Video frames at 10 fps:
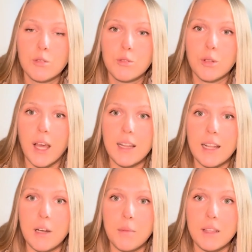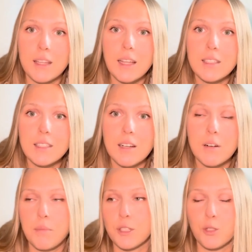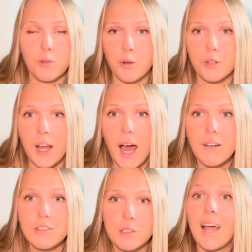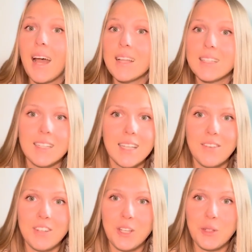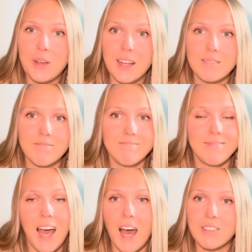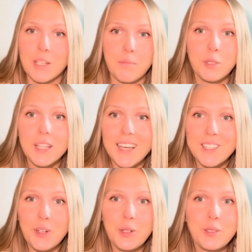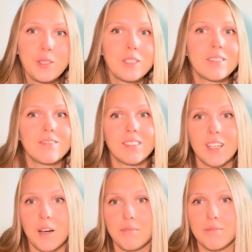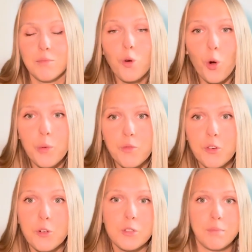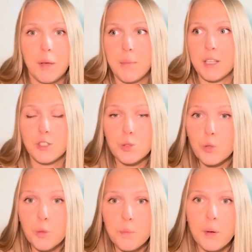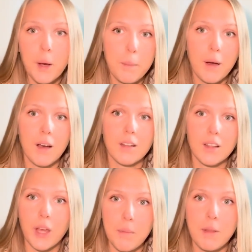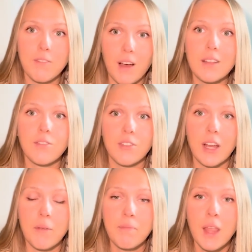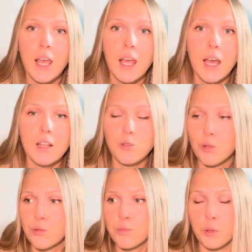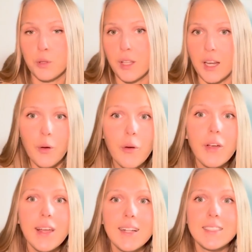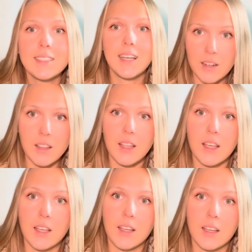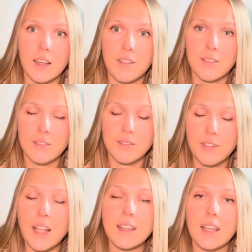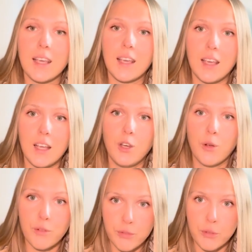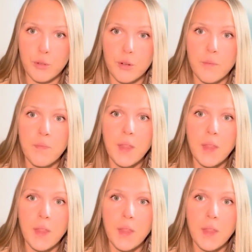to get a little bit denser, but you don't have to. And in the evening you can have some potatoes, some warm food, maybe soup, but keep it fat-free. Don't put any oils, nothing fatty in your food.